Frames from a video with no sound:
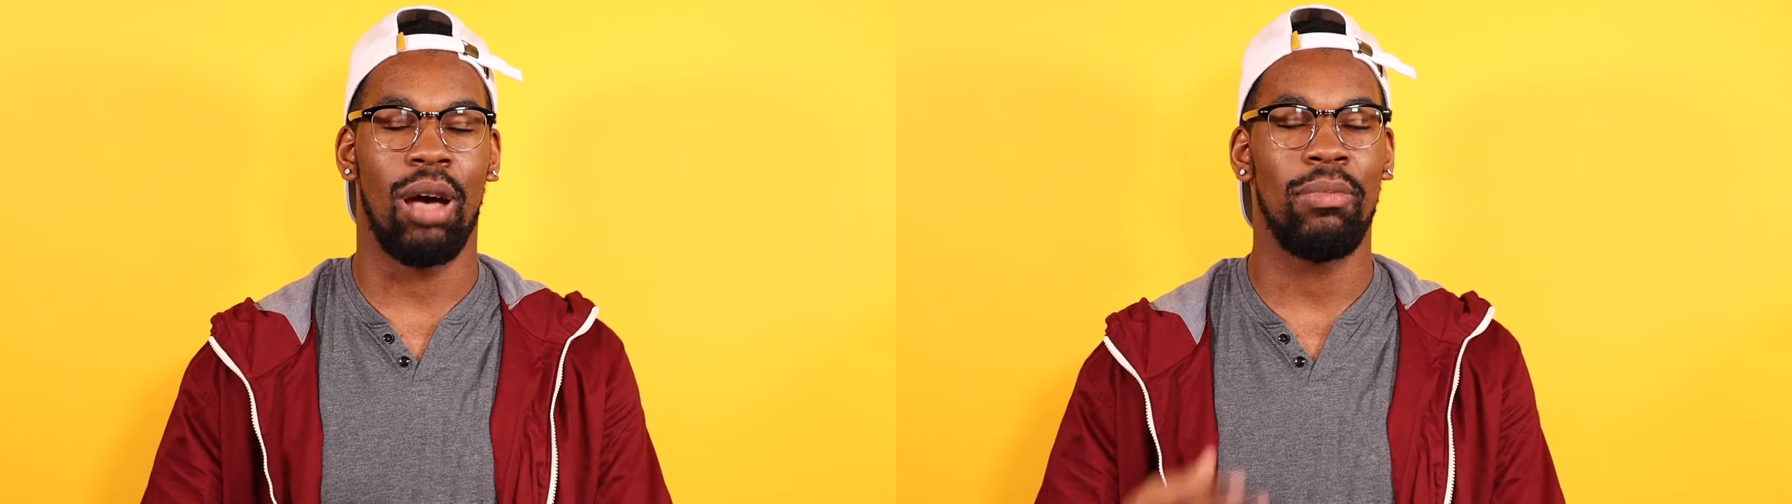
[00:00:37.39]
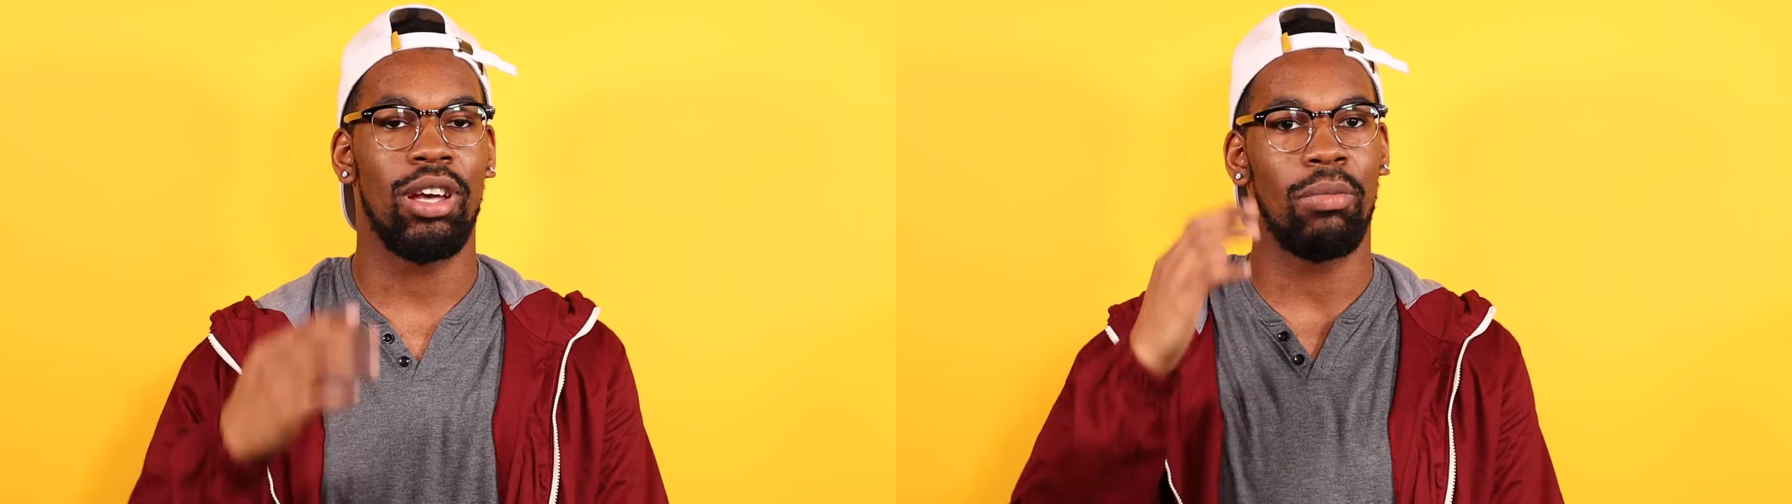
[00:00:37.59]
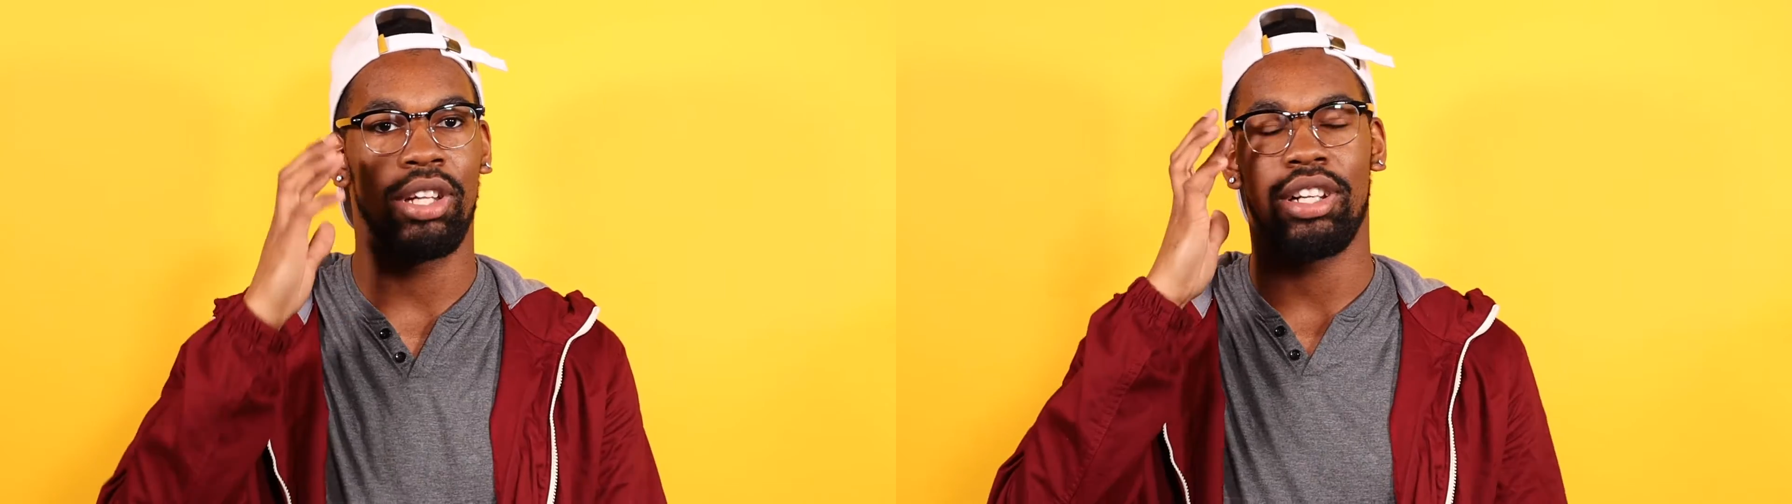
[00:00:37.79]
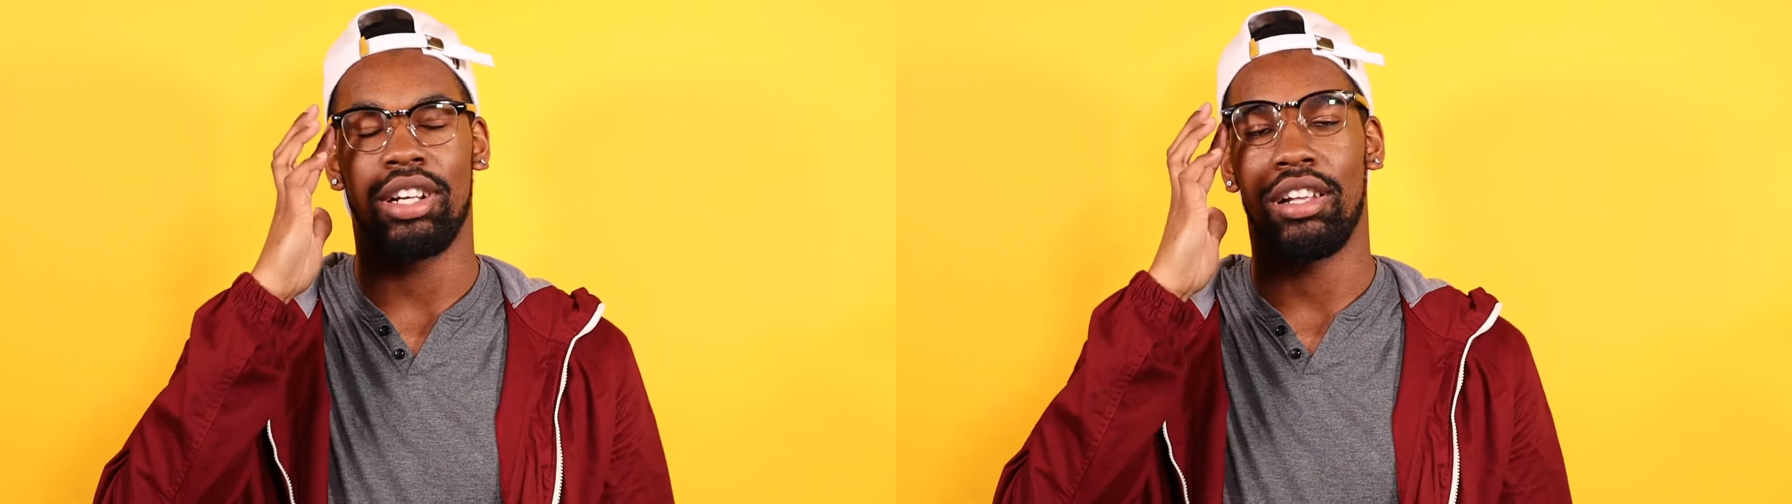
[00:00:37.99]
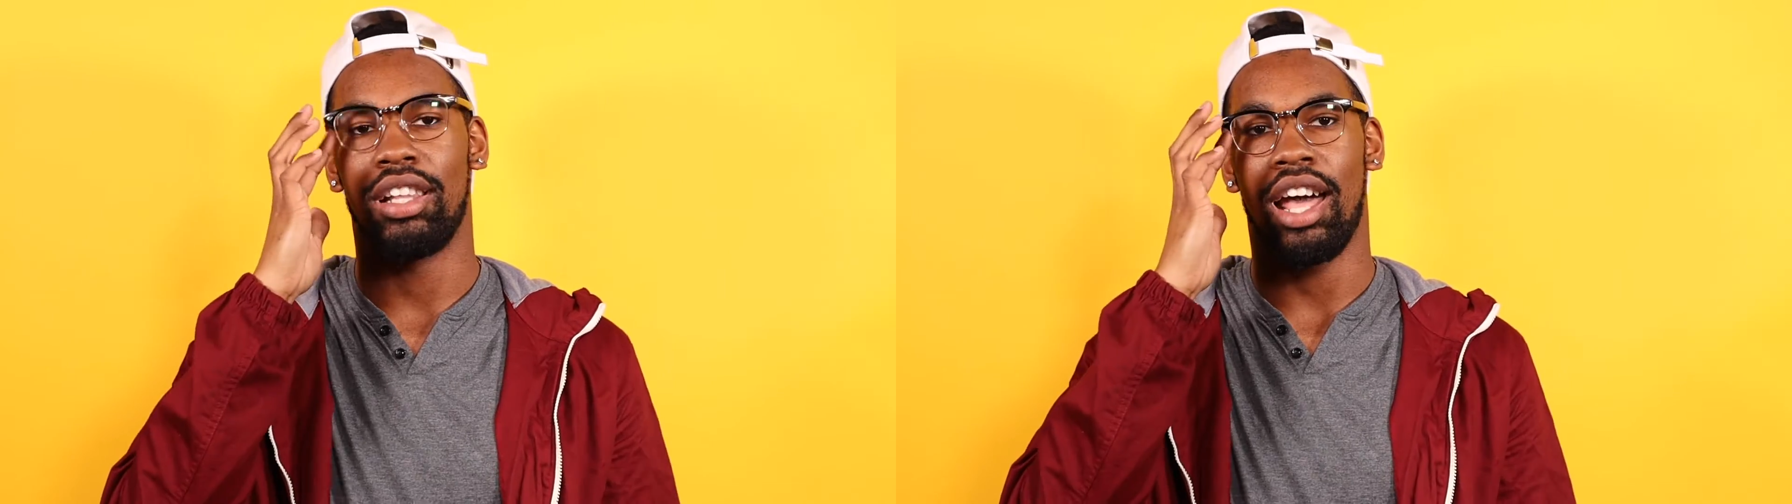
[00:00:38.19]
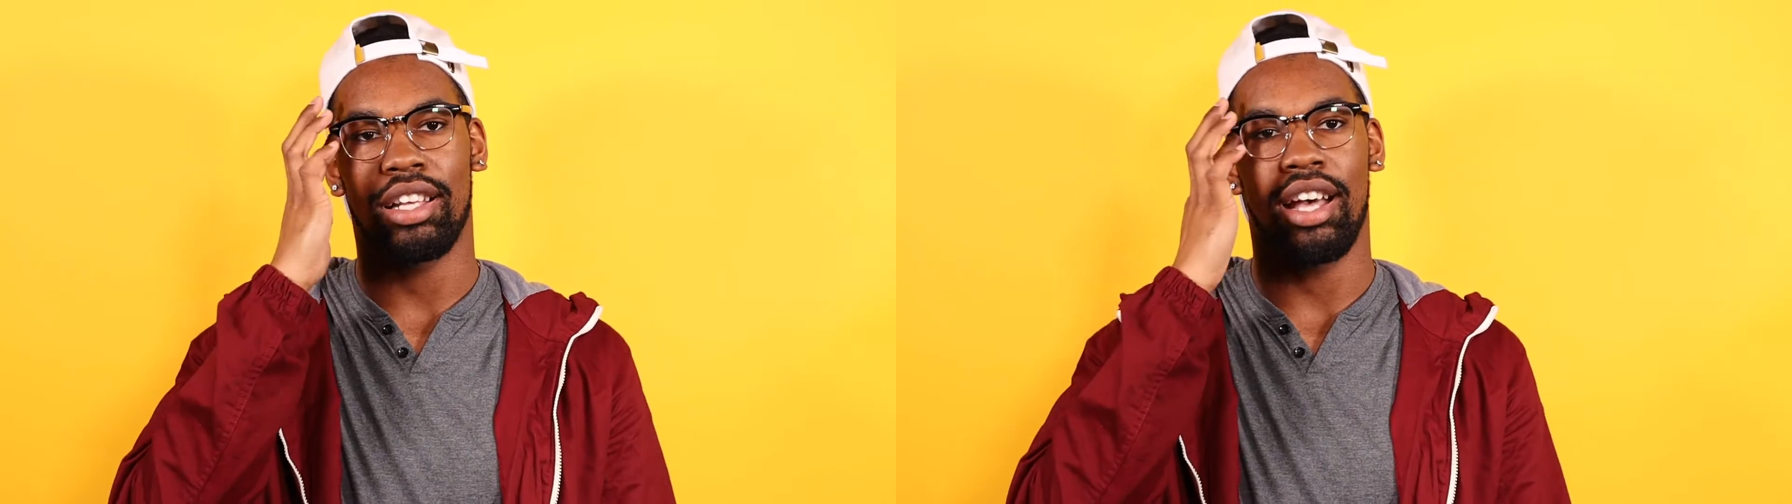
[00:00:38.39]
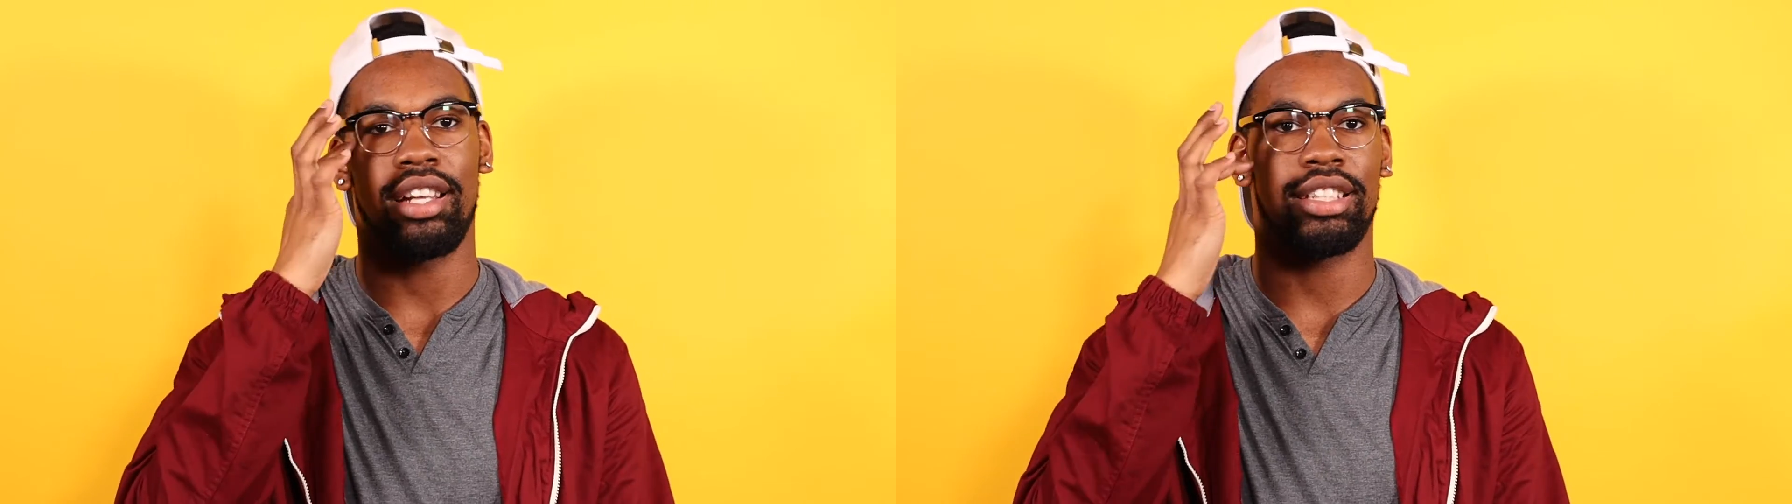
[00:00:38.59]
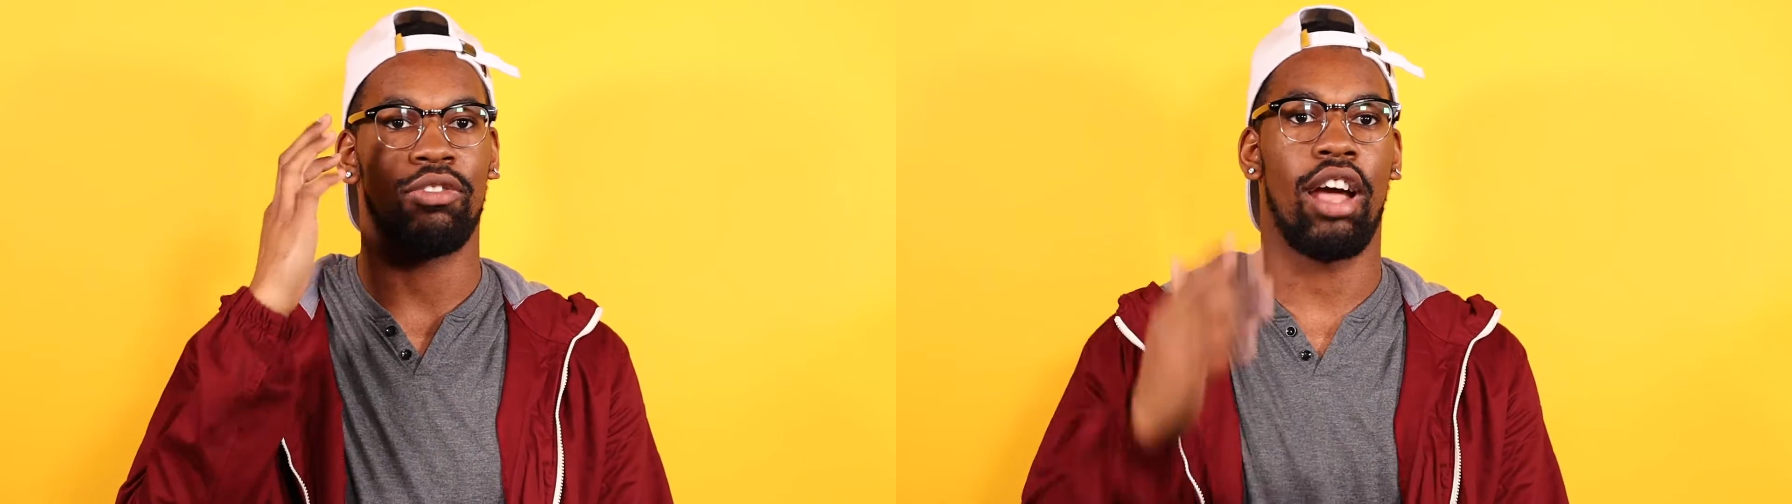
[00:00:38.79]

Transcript: I'll be uploading a lot of content